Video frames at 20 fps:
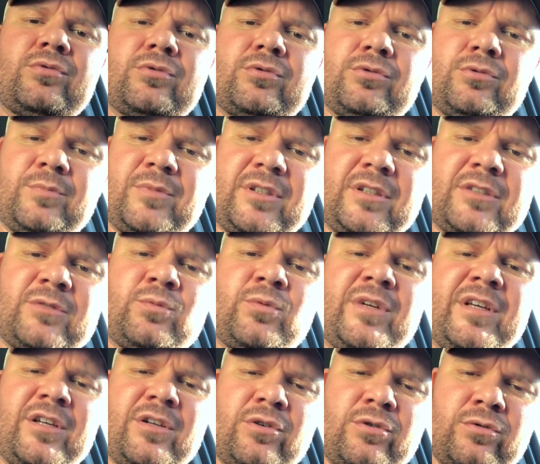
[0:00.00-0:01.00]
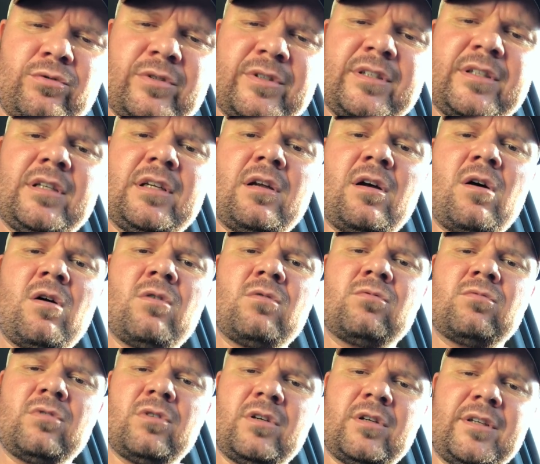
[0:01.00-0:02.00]
through because we knew in the
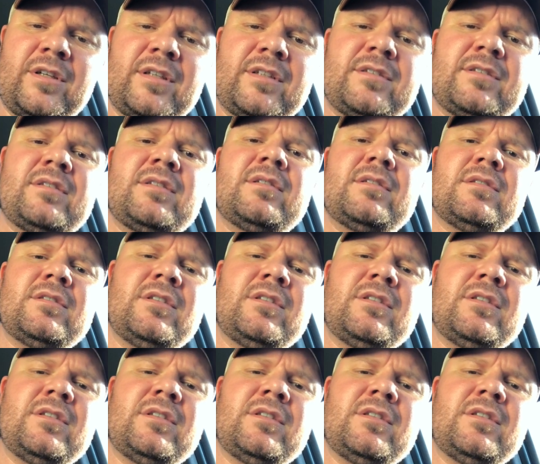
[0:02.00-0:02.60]
long run this